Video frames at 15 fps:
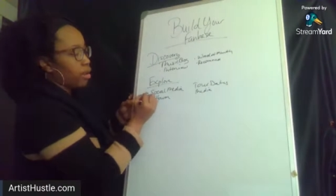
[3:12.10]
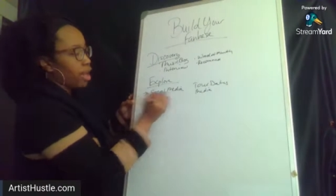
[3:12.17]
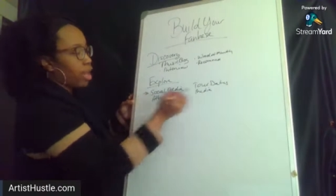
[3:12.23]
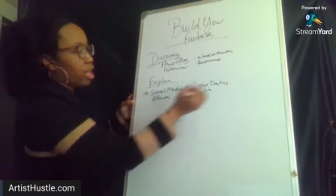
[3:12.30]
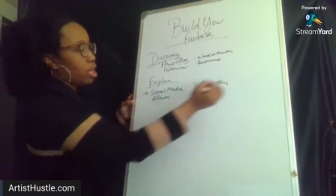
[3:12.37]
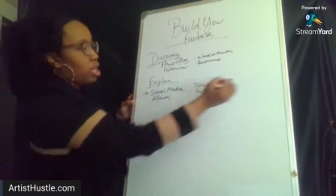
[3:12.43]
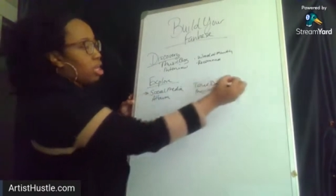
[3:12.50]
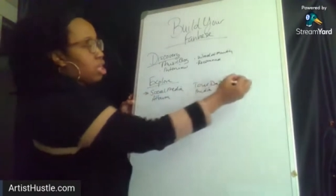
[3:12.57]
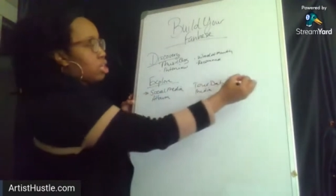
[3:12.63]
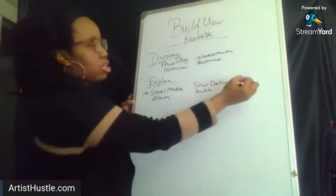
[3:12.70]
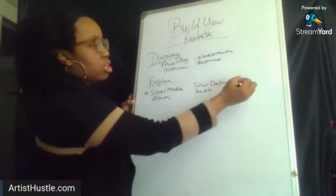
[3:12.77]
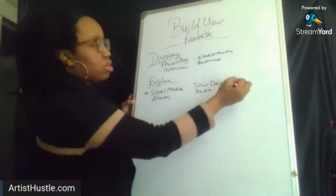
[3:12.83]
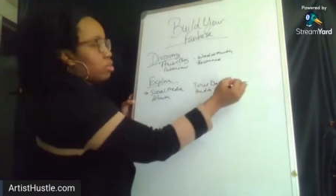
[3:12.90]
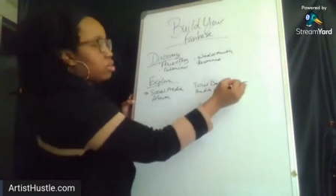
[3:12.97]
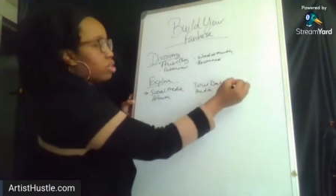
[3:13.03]
right?
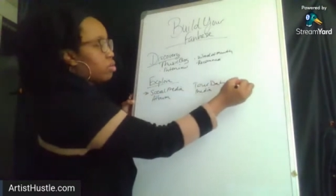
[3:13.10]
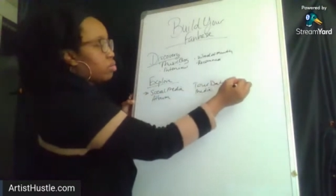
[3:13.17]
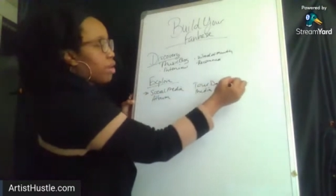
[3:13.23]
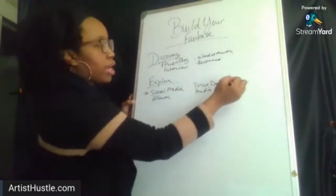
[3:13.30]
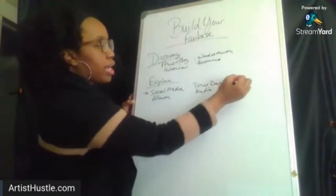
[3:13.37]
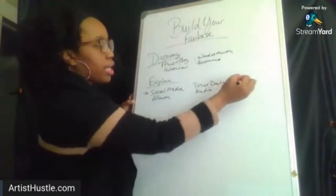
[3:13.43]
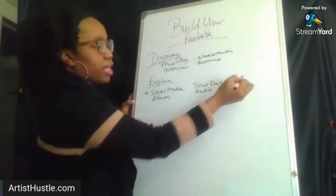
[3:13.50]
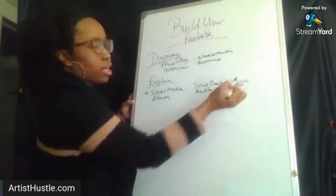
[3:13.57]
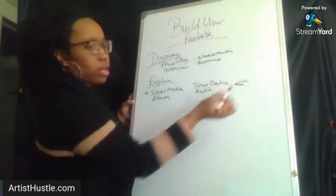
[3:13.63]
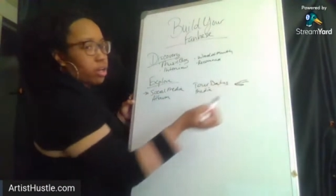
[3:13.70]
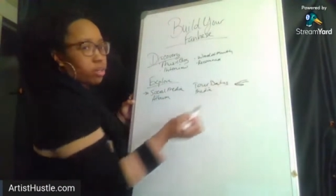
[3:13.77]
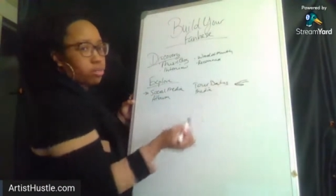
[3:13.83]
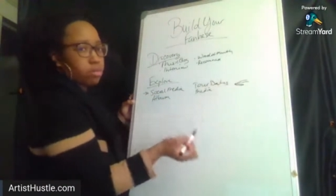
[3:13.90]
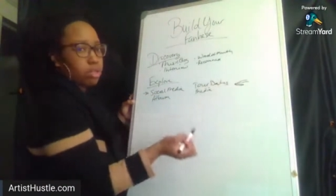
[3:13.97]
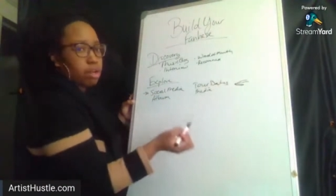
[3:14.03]
They're they're right
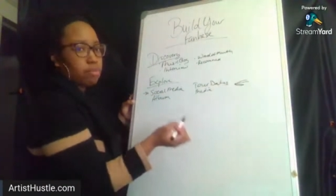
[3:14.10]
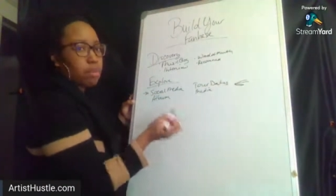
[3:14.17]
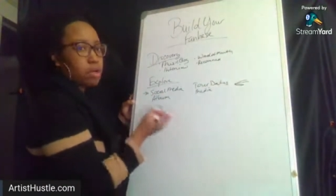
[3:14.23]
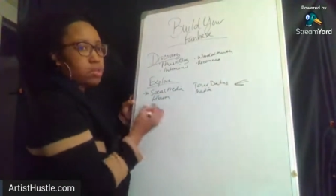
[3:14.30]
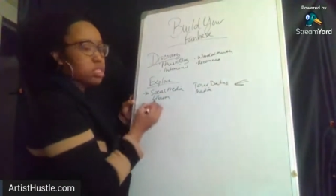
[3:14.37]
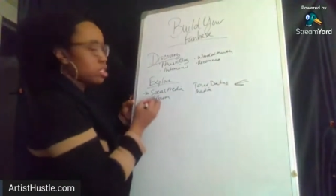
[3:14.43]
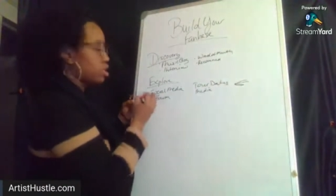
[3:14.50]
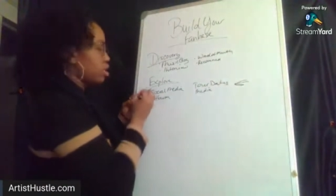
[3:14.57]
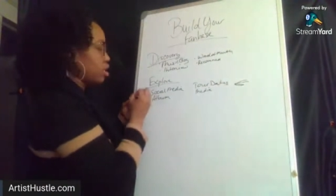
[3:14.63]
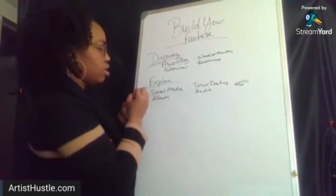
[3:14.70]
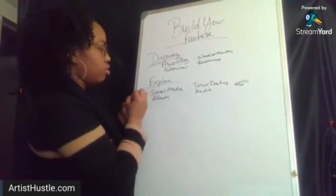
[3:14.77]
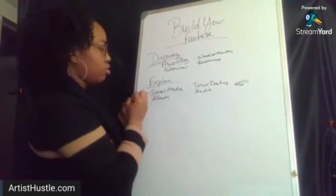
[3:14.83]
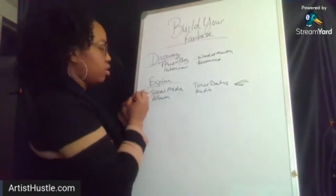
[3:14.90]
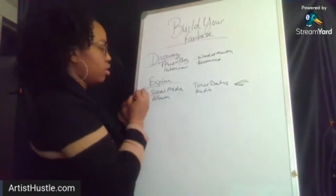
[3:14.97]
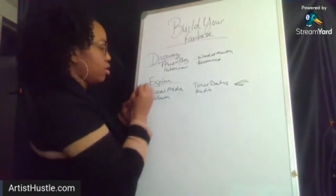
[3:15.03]
here. They're
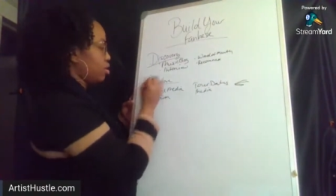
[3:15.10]
mostly